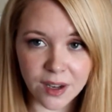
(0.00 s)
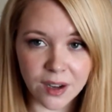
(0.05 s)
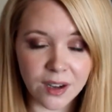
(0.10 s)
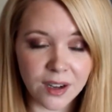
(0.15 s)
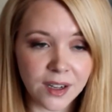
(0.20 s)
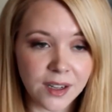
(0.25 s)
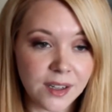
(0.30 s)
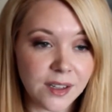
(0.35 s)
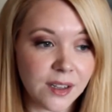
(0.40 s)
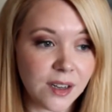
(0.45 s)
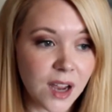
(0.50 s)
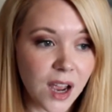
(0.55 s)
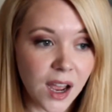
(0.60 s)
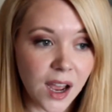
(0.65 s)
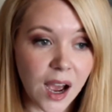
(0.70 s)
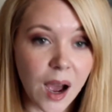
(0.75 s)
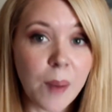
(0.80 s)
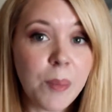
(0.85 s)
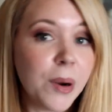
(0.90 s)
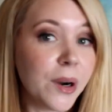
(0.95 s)
on
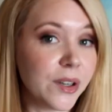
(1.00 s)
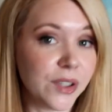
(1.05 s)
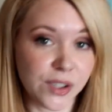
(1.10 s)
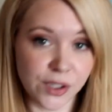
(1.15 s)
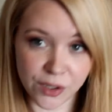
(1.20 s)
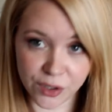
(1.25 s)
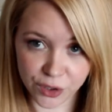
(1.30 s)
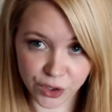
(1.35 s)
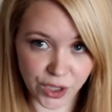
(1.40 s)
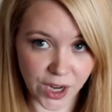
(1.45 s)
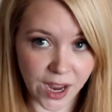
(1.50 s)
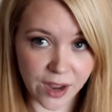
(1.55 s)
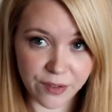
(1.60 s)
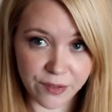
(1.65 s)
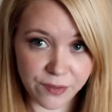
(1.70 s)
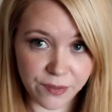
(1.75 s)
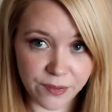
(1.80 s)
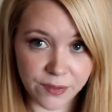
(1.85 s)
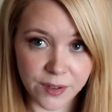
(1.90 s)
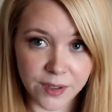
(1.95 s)
a personal
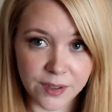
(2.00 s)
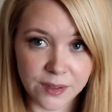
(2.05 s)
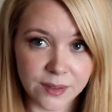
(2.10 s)
chef.